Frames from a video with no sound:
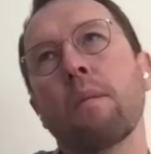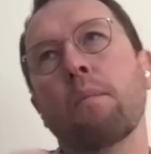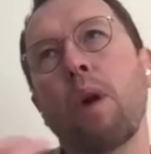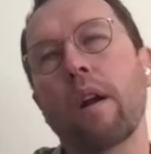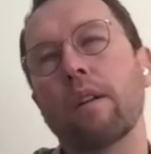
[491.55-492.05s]

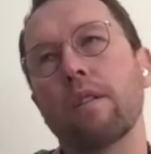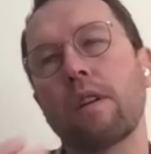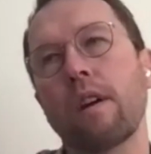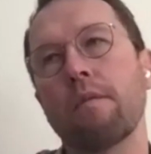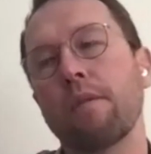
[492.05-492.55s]
product
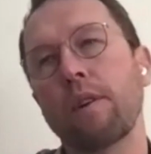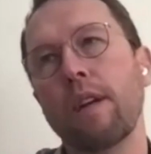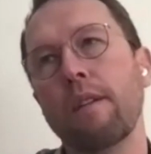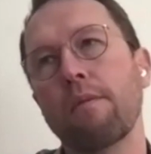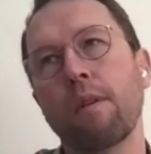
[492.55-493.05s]

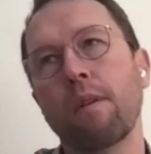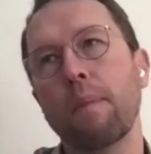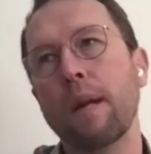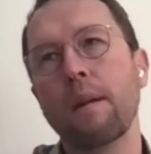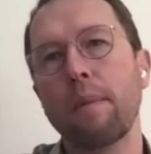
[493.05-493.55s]
discovery for
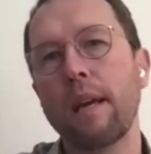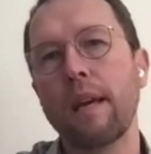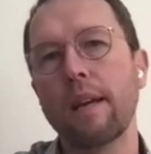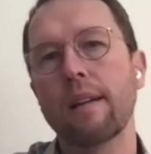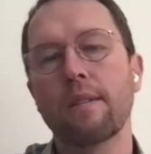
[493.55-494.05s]

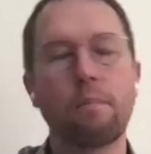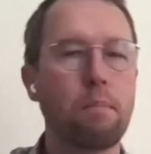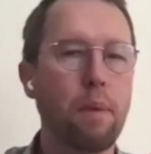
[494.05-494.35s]
B2B as